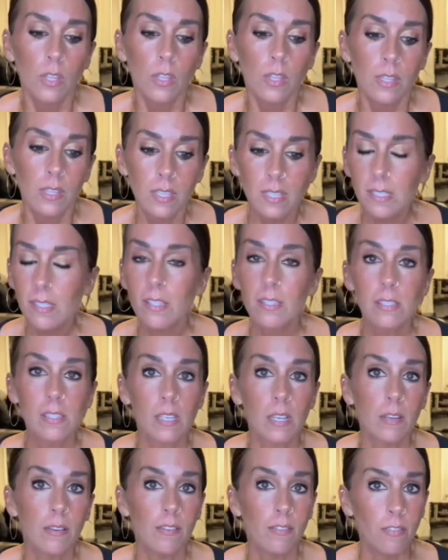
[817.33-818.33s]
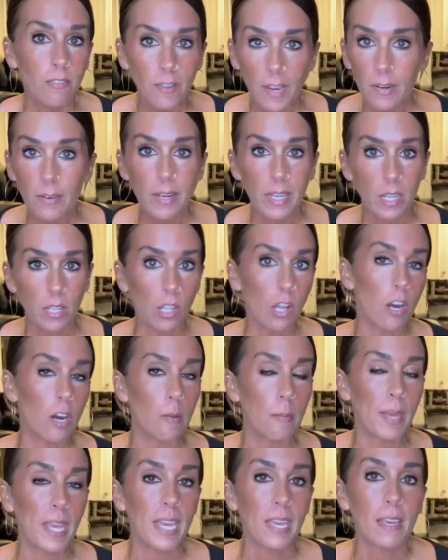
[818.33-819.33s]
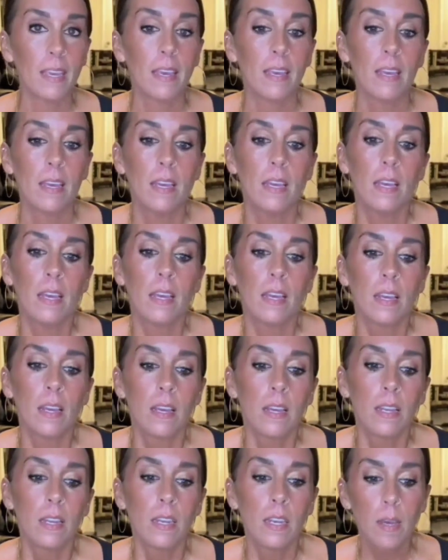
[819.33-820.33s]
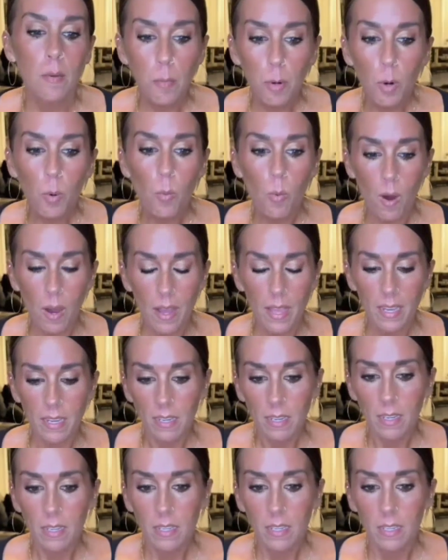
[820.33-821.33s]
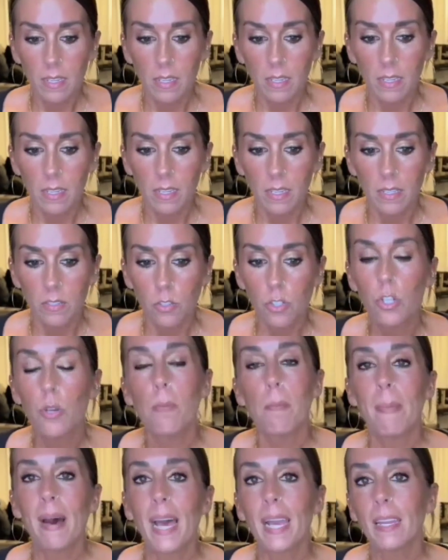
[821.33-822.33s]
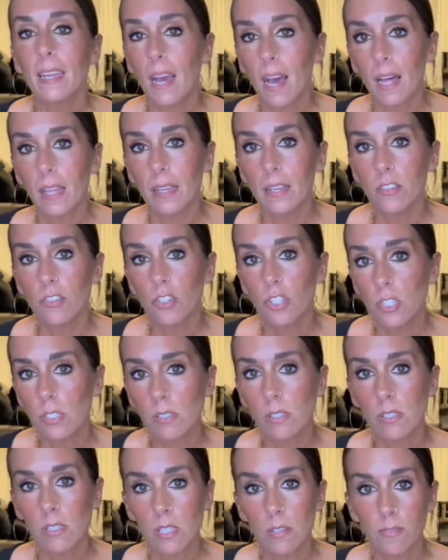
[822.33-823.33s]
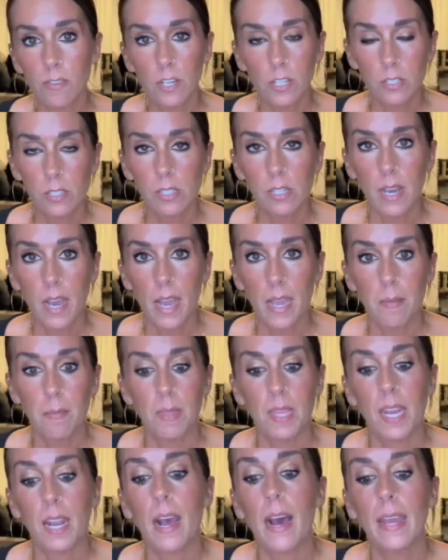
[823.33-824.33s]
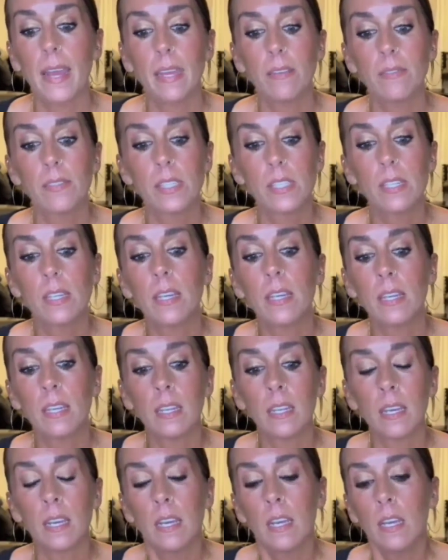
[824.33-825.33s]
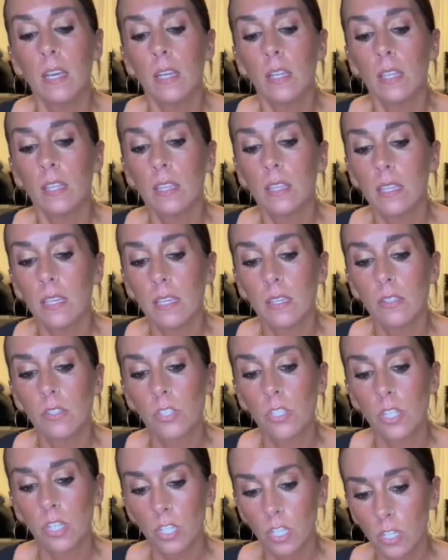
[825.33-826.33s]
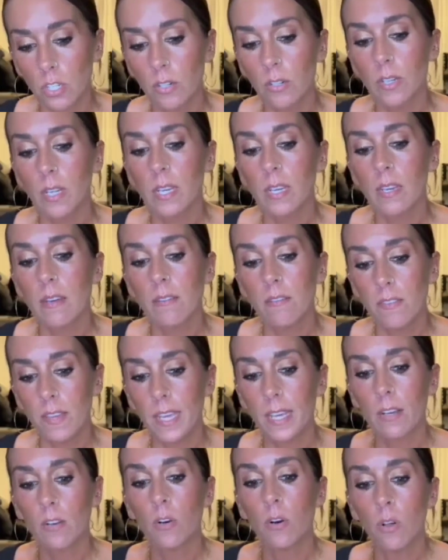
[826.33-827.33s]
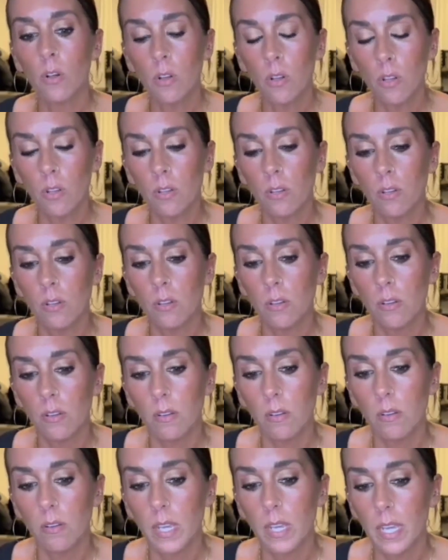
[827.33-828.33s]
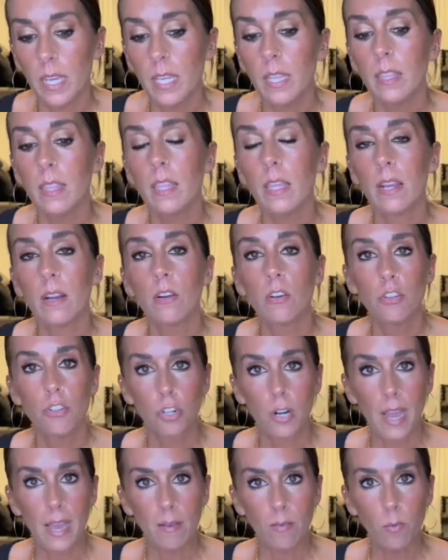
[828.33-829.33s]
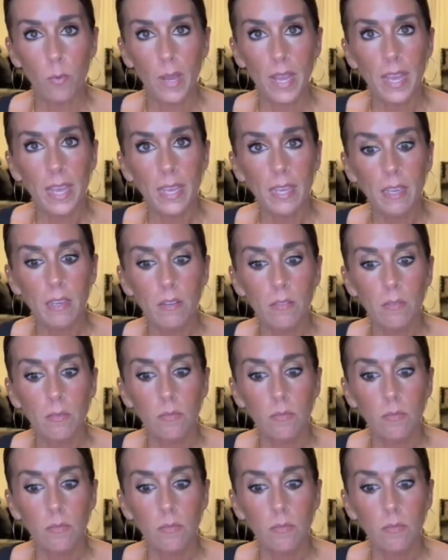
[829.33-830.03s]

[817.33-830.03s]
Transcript: This is very alarming. Number one, to my knowledge, this is the first time that I have seen the security vehicle in their driveway